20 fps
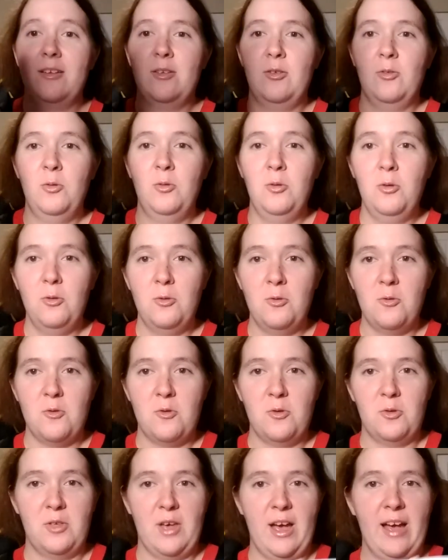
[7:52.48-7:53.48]

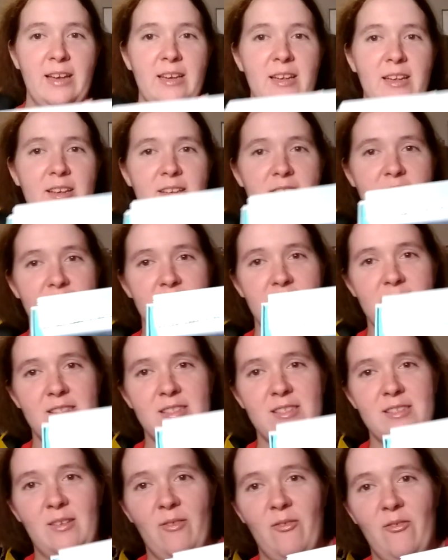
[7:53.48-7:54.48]
ooh, that
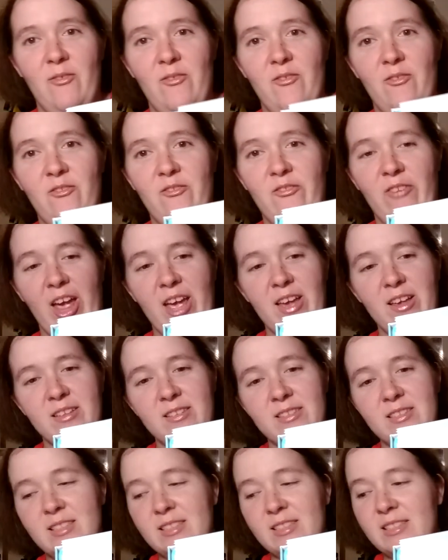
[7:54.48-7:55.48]
is
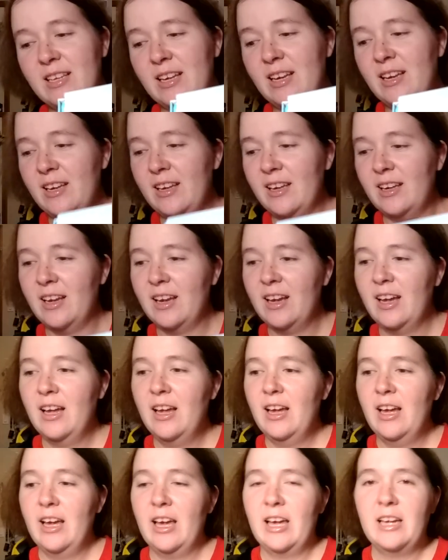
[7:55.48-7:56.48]
fancy.
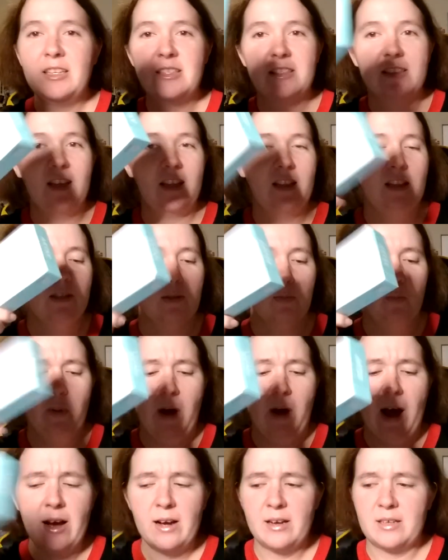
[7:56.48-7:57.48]
And it's like this
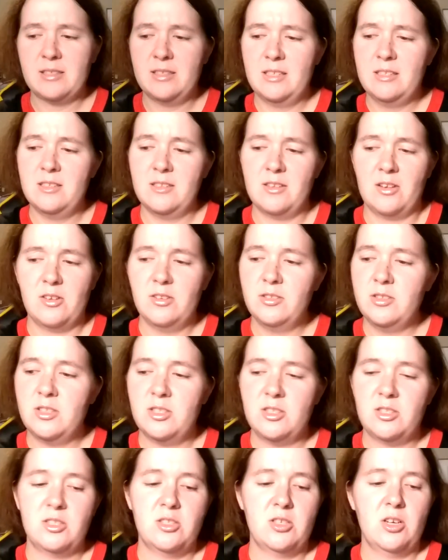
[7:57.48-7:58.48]
box, this is good
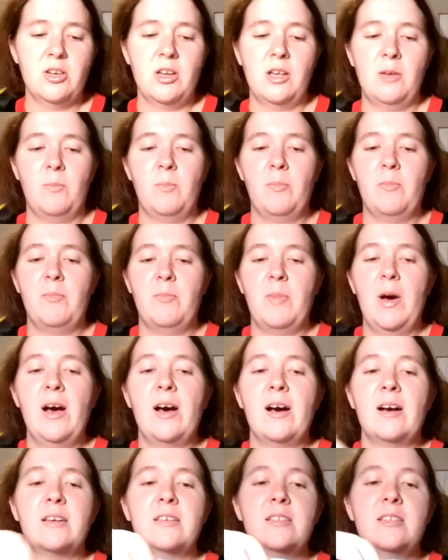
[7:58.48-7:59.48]
sturdy
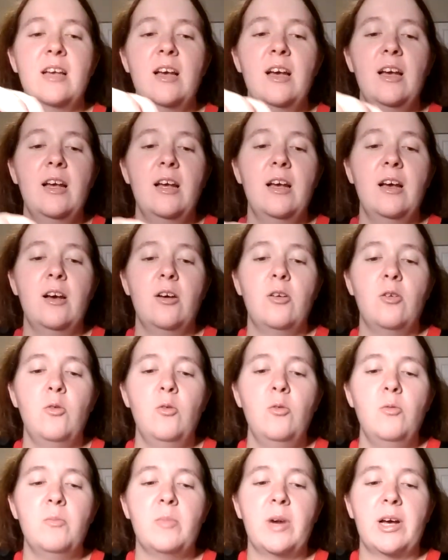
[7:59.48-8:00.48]
box. Oh
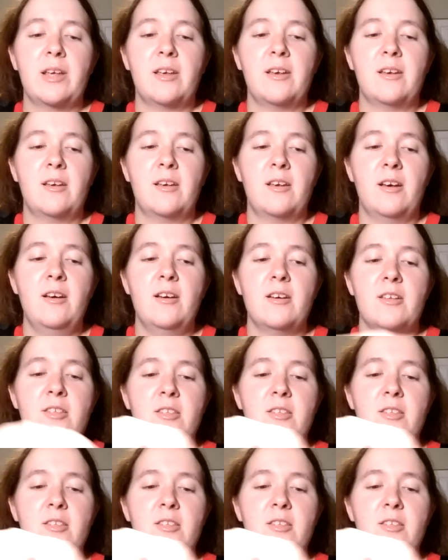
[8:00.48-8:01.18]
my gosh,